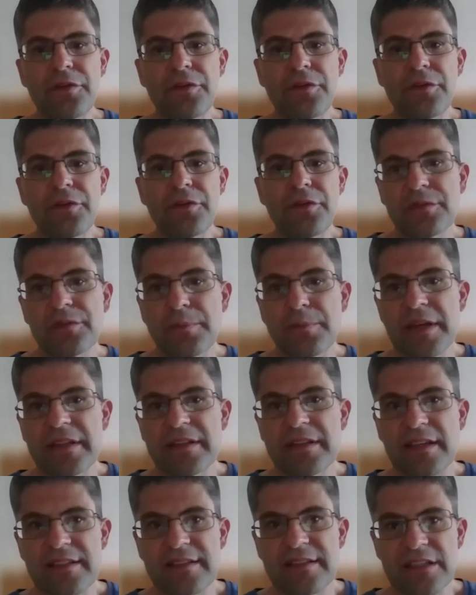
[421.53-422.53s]
I don't want to pay
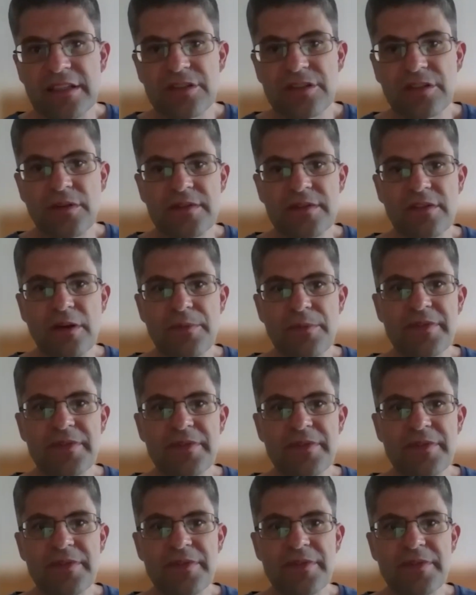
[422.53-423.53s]
taxation on
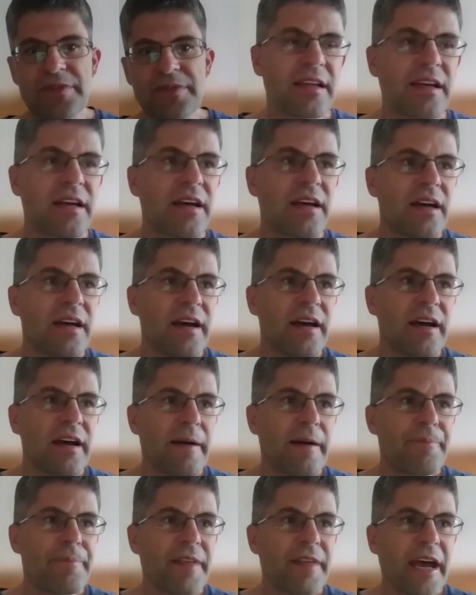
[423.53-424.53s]
something that
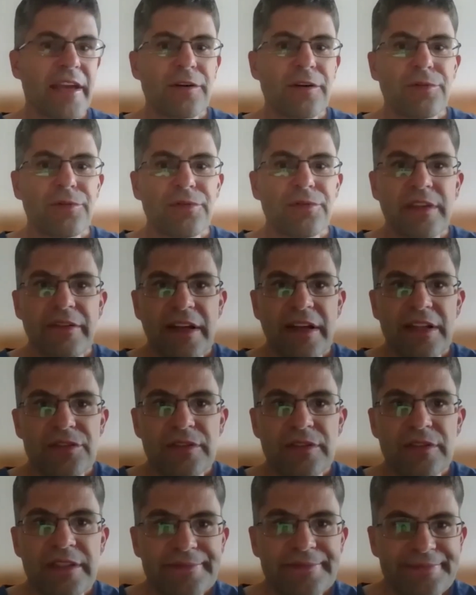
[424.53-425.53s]
I could
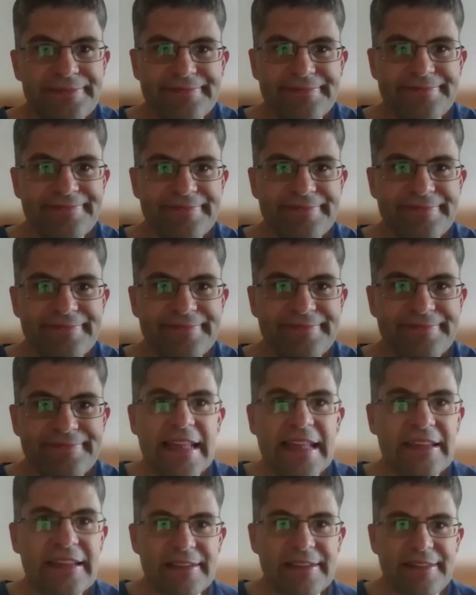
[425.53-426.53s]
eventually at the
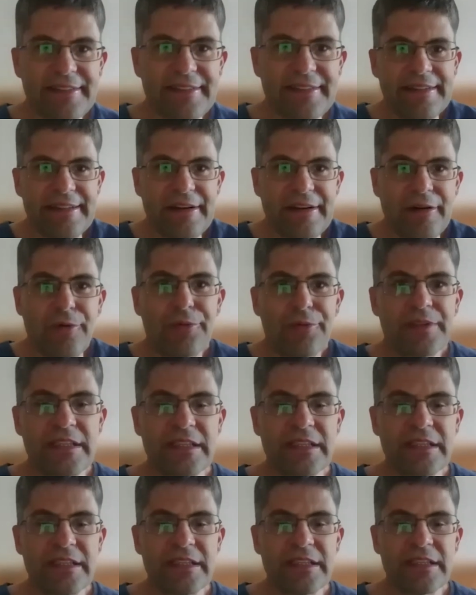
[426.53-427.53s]
end
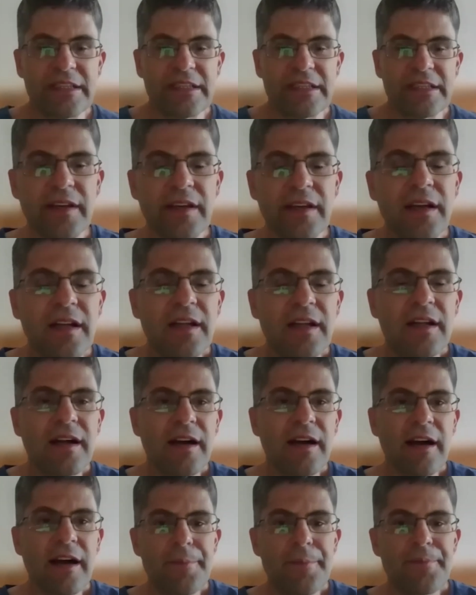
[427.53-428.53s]
owning nothing.
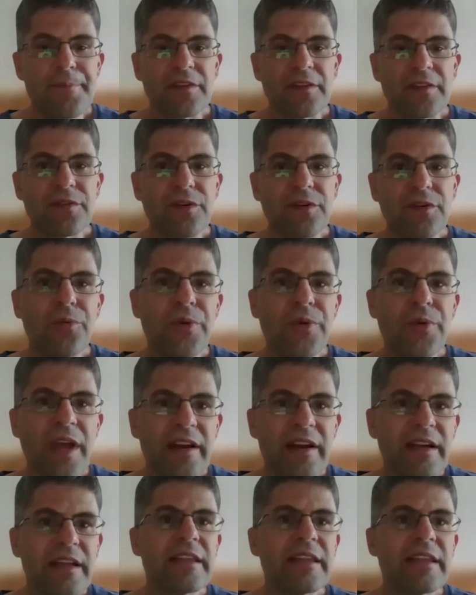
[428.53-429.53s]
So we
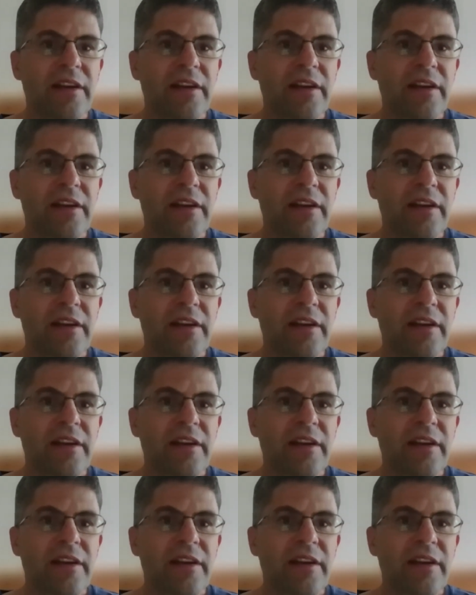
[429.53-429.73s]
are here